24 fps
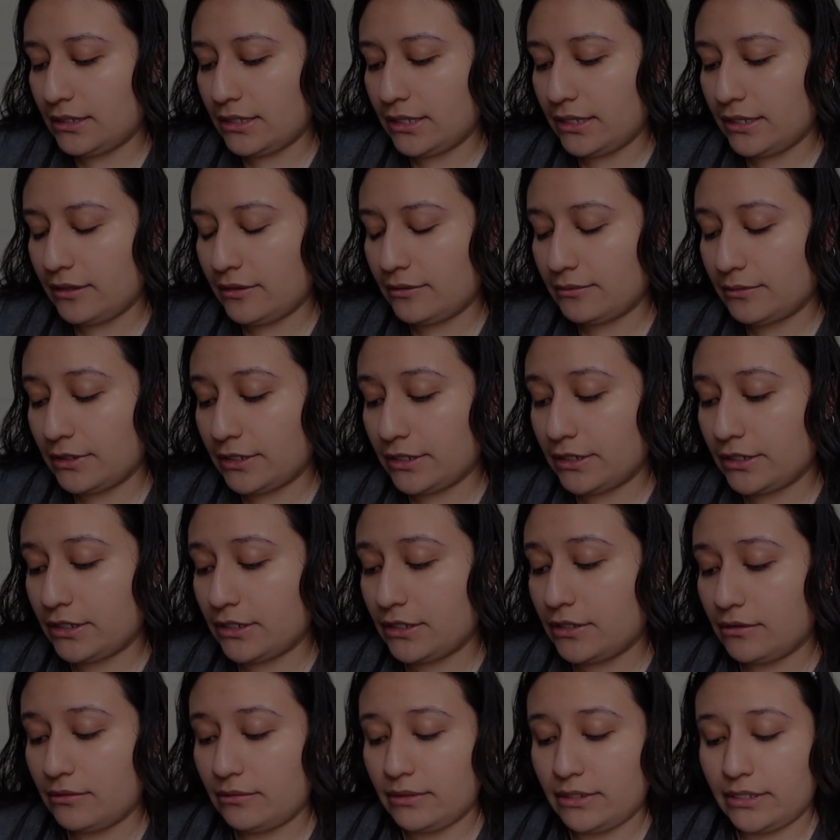now I'm gonna
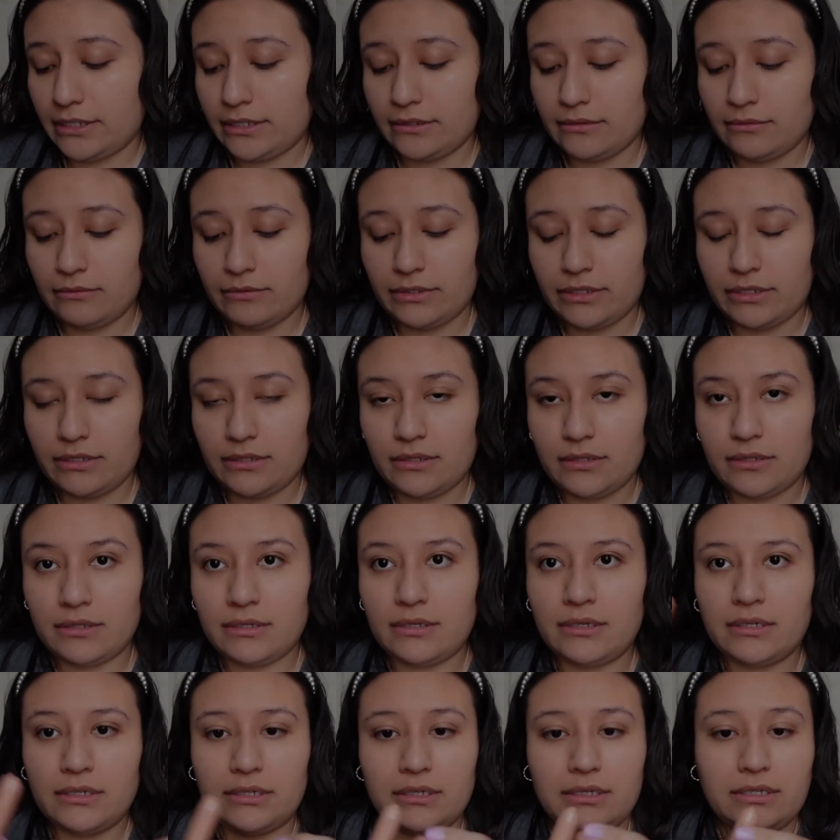go in with
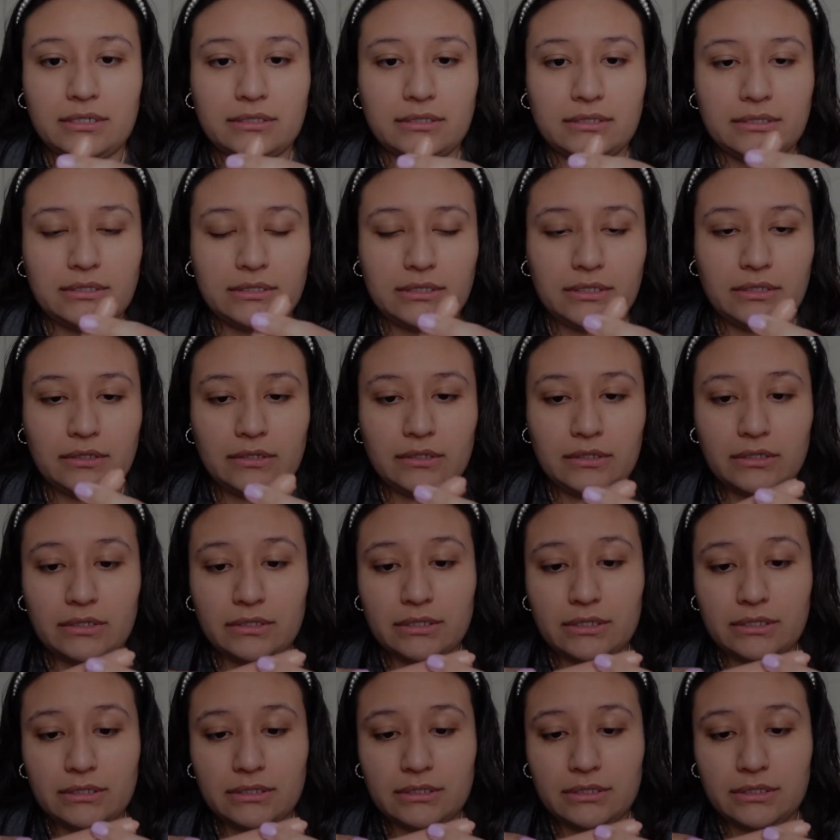concealer.
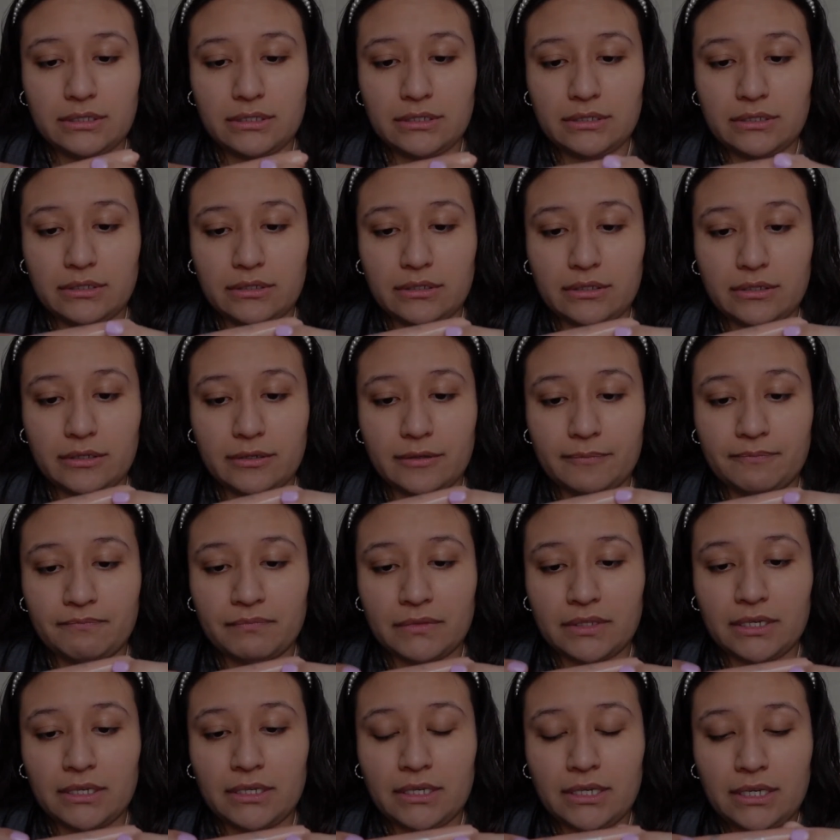This is
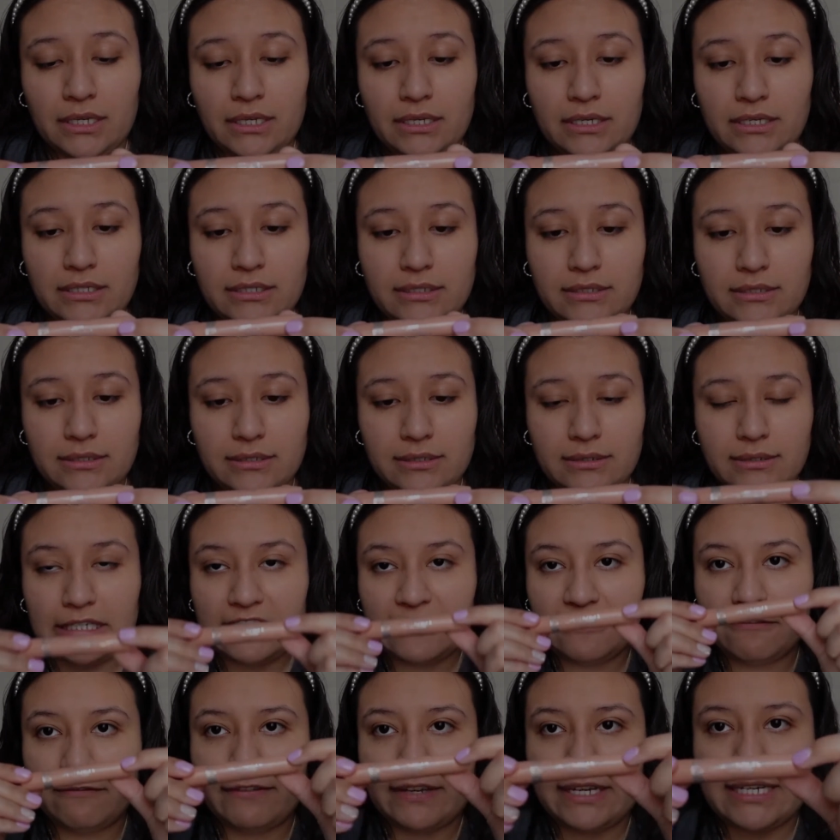
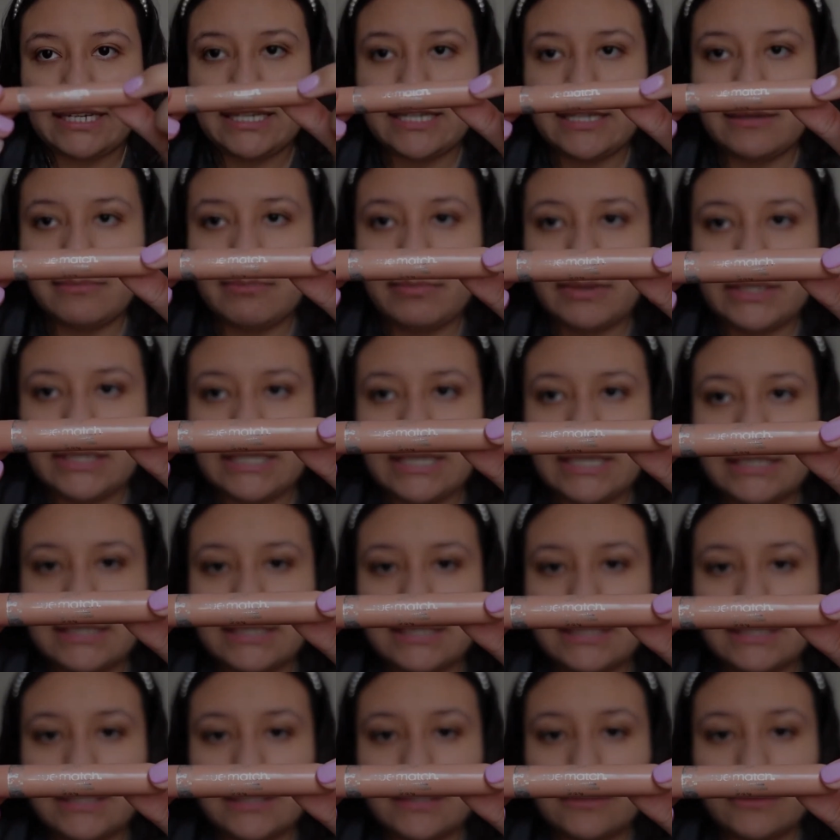it's faded, but it's
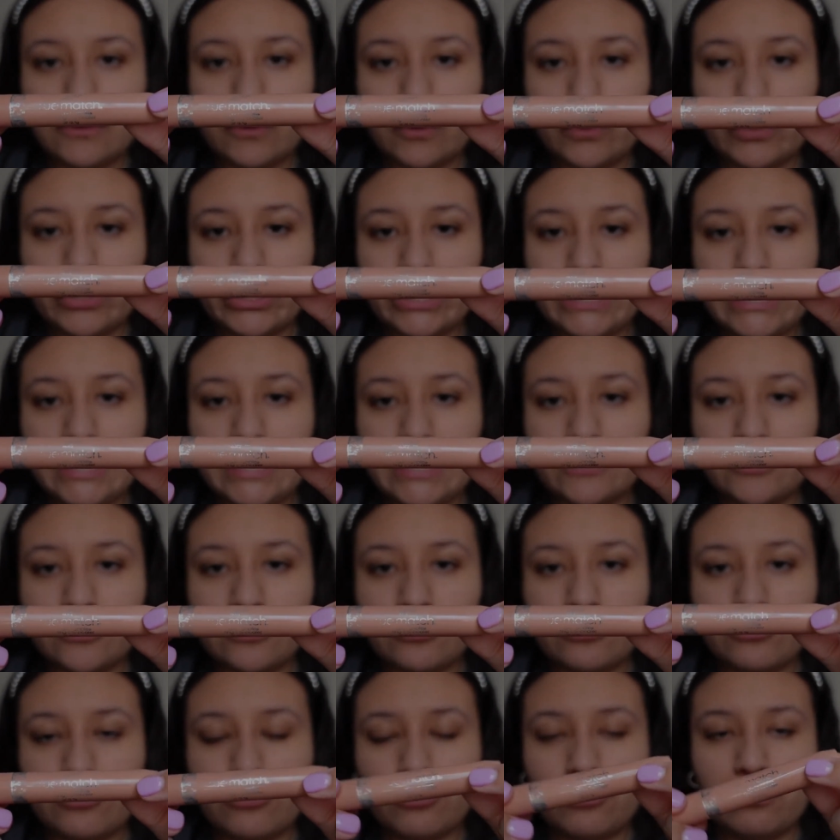the L'Oreal
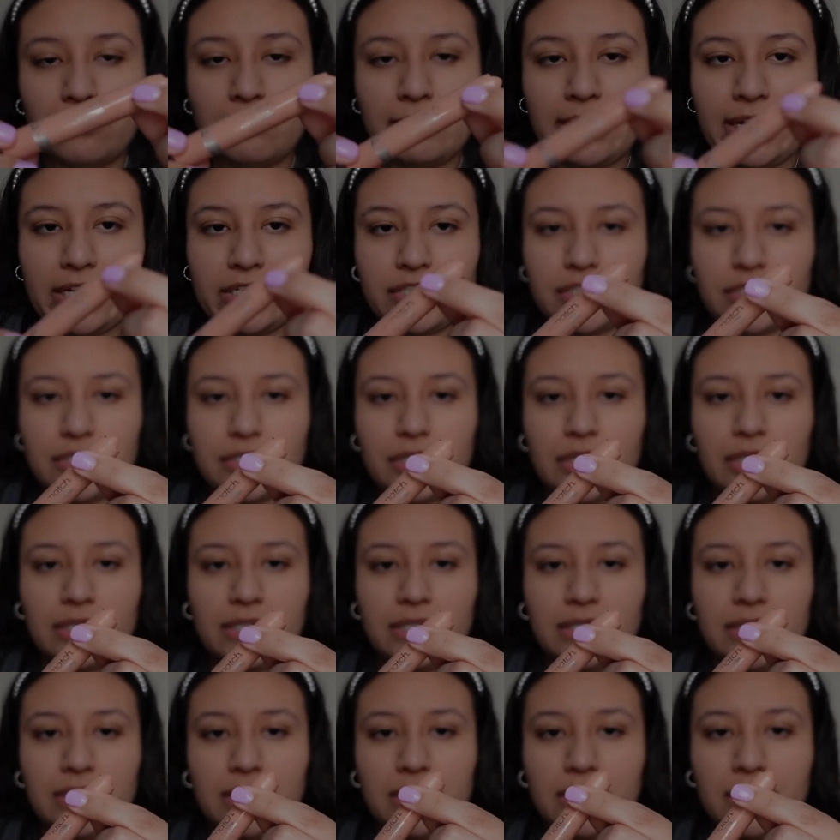True Match
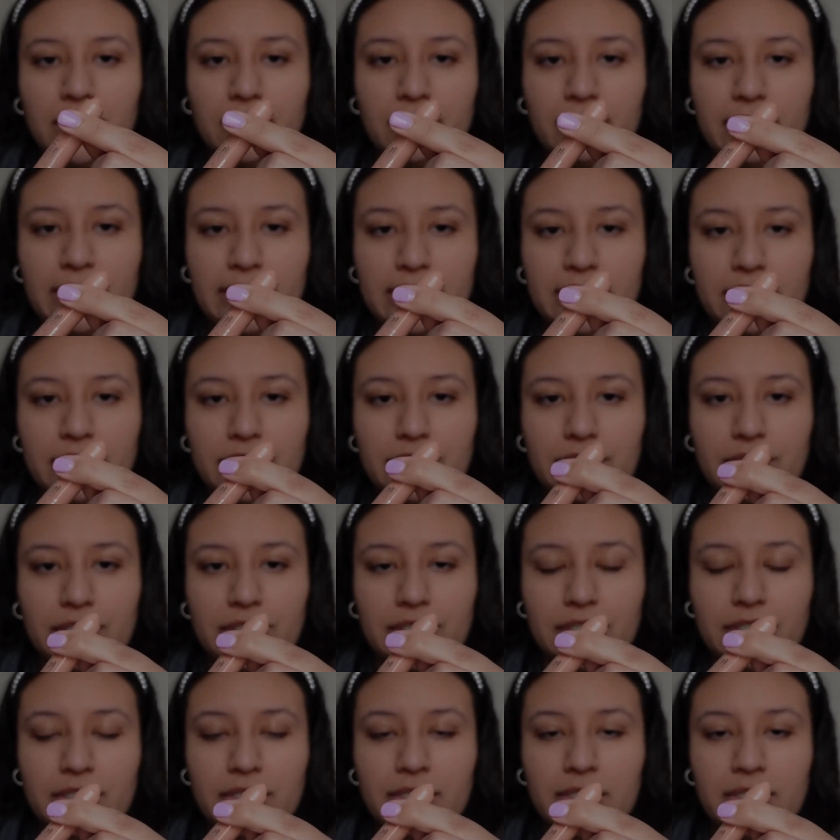
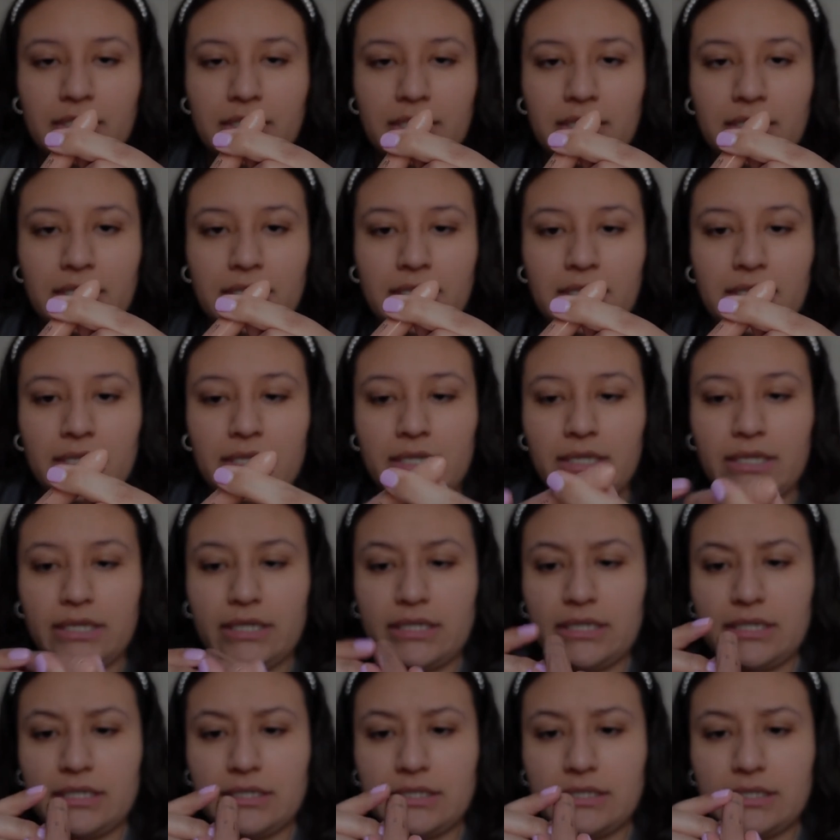Corrector,
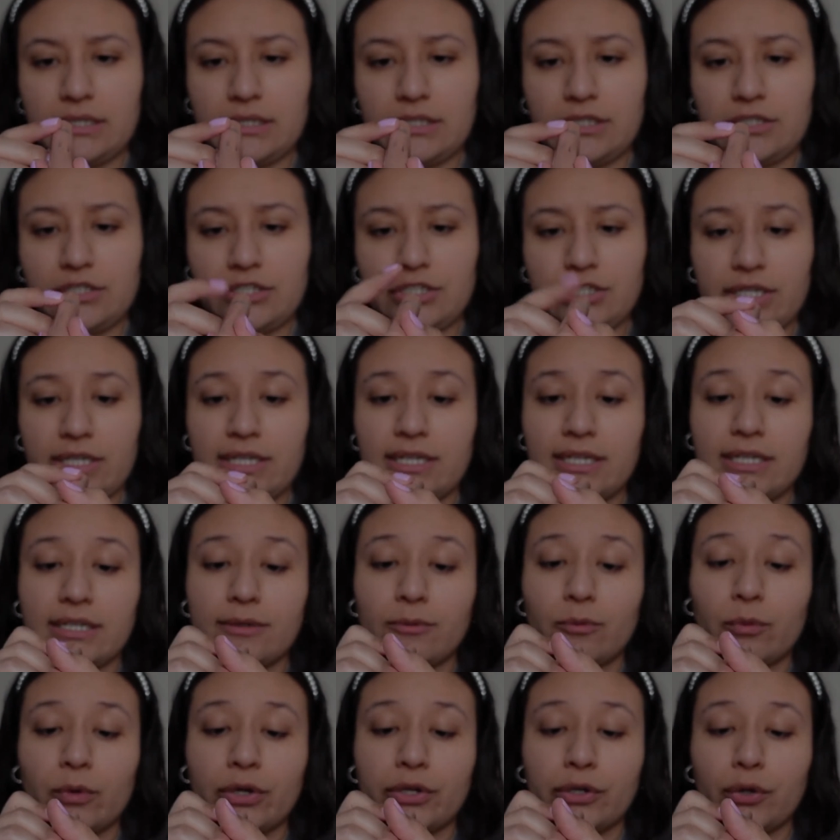and it's in the
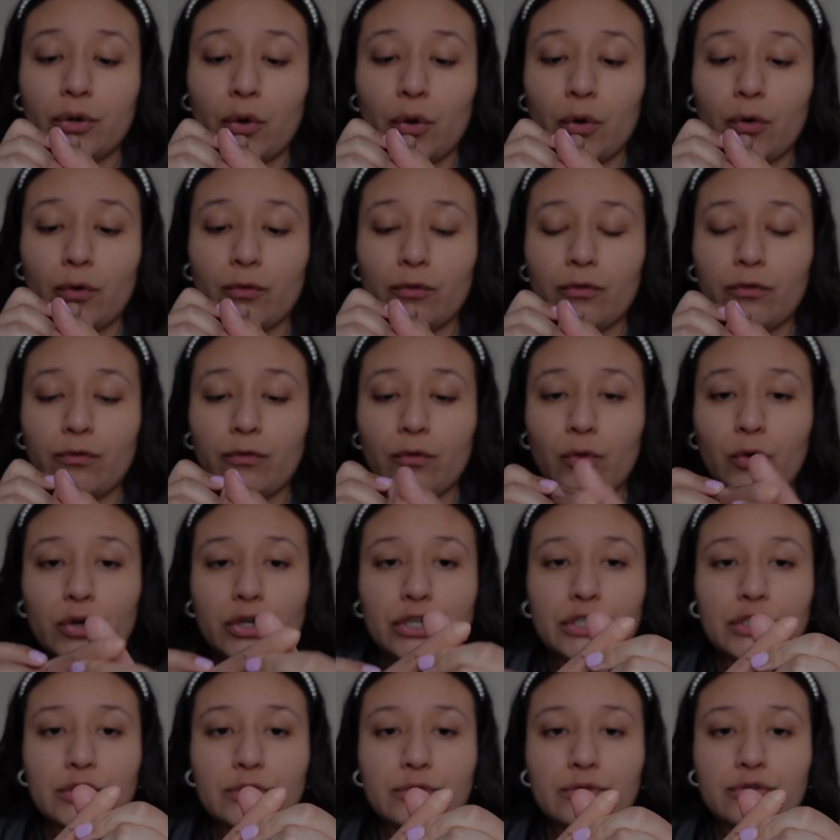shade 104
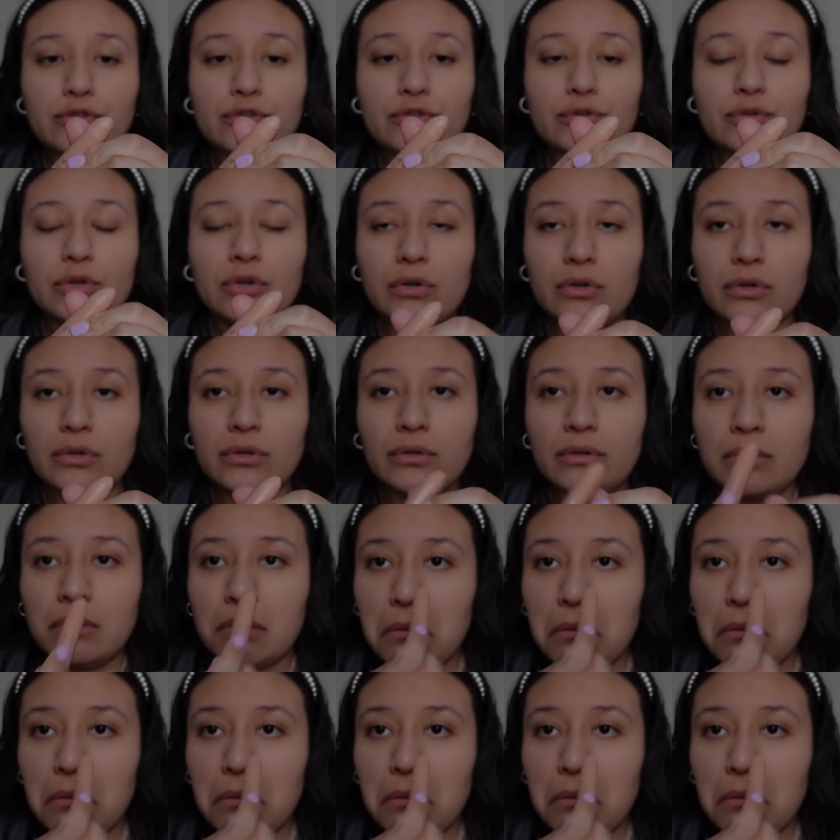Neutral.